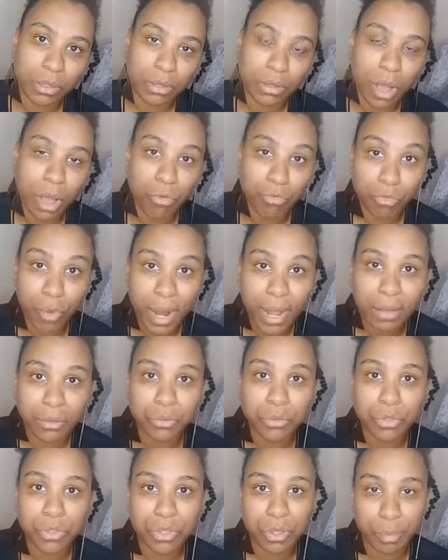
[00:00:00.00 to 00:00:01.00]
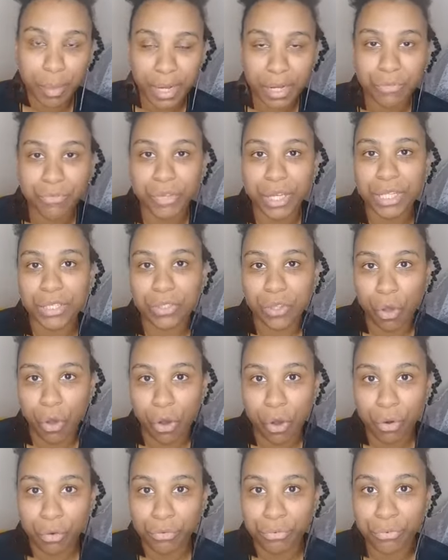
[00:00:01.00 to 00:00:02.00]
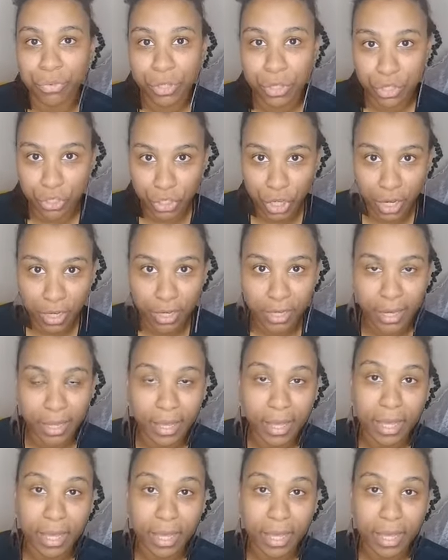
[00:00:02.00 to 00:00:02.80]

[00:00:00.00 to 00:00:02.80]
around the benefits of journaling.